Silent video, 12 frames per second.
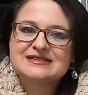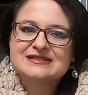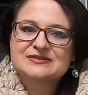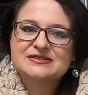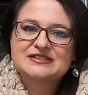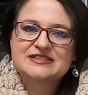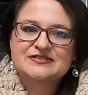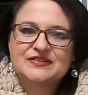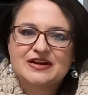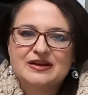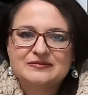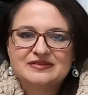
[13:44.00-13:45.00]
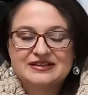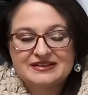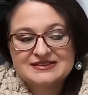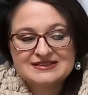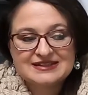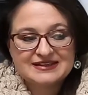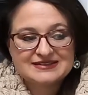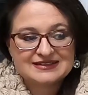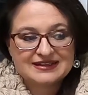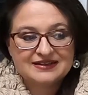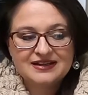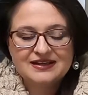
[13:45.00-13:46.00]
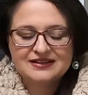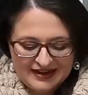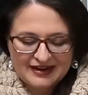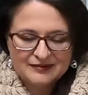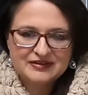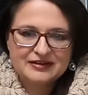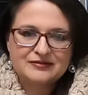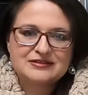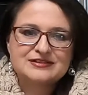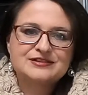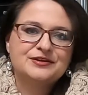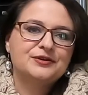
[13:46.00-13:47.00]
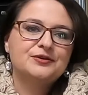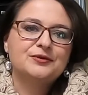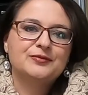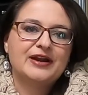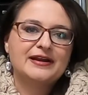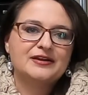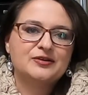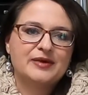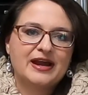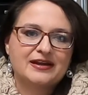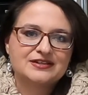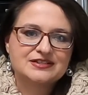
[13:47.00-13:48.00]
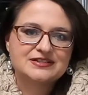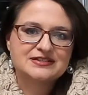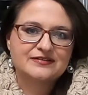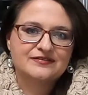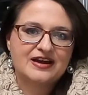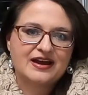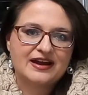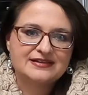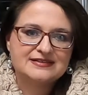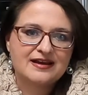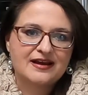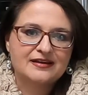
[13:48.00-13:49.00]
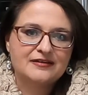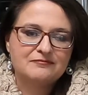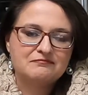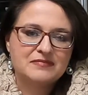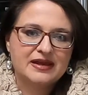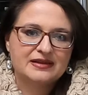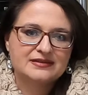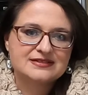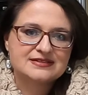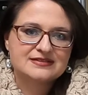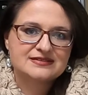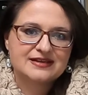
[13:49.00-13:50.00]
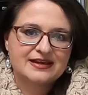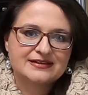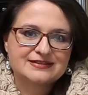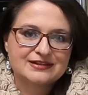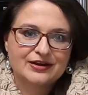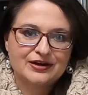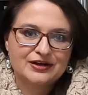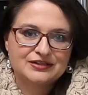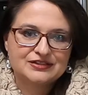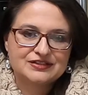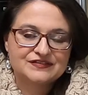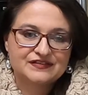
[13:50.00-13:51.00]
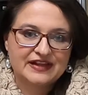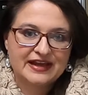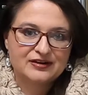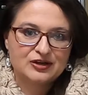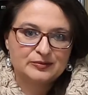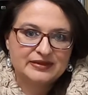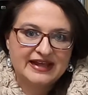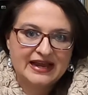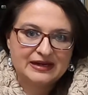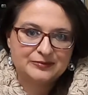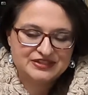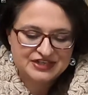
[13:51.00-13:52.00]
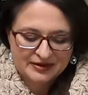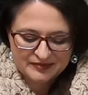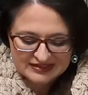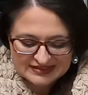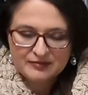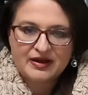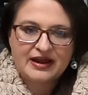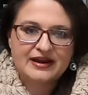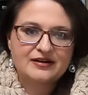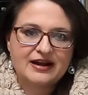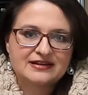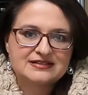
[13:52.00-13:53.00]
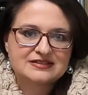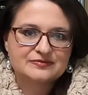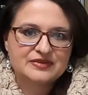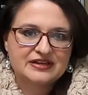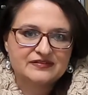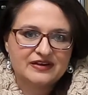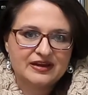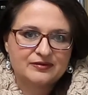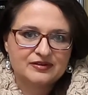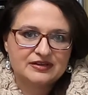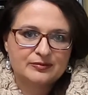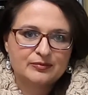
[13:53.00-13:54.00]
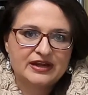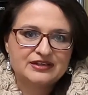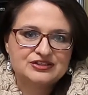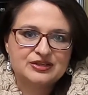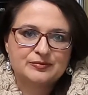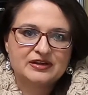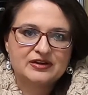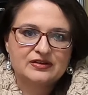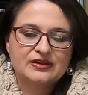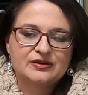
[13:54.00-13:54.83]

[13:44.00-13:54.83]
this was from the estate sale. There were 2 brand new packages of Izod men's size large flannel plaid pajamas. A buyer asked me if I would combine shipping on